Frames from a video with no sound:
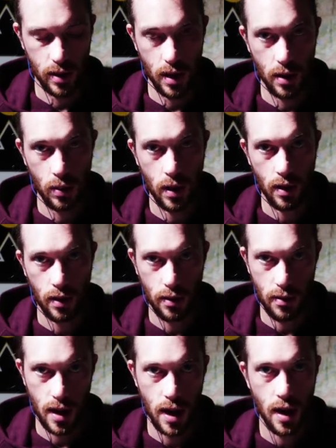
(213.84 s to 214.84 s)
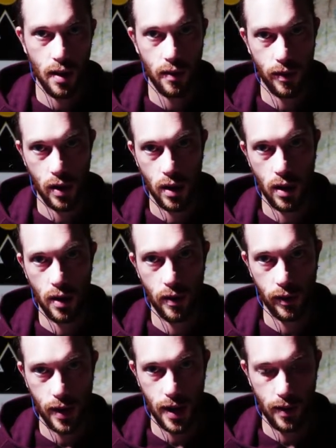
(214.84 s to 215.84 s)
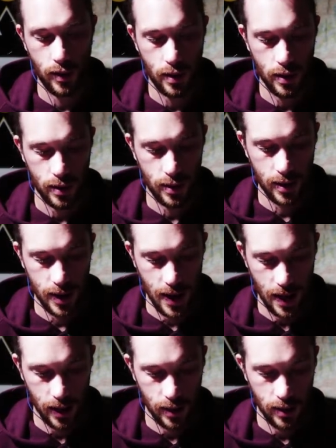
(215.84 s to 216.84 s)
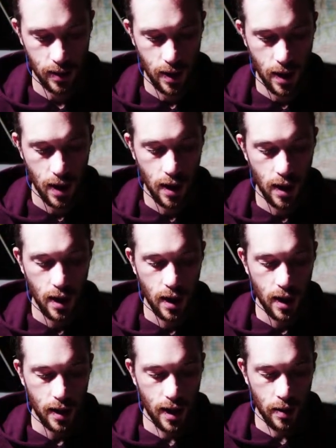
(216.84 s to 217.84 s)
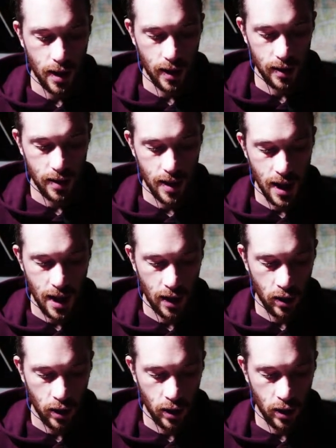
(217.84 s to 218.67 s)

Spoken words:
2, 3, 4, 5, 6. Now you can see our